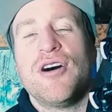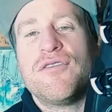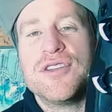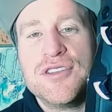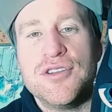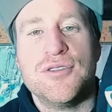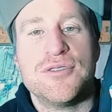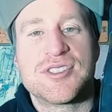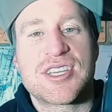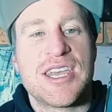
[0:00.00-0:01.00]
of a
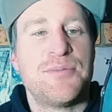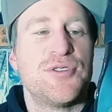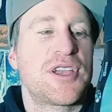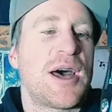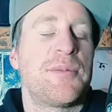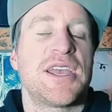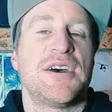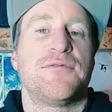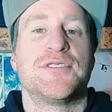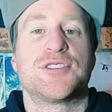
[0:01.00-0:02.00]
new ski boot coming
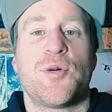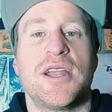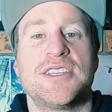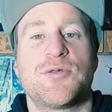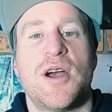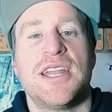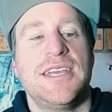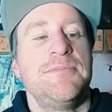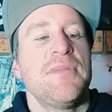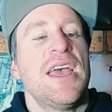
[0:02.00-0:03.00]
out for
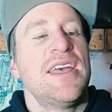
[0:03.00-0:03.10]
2020,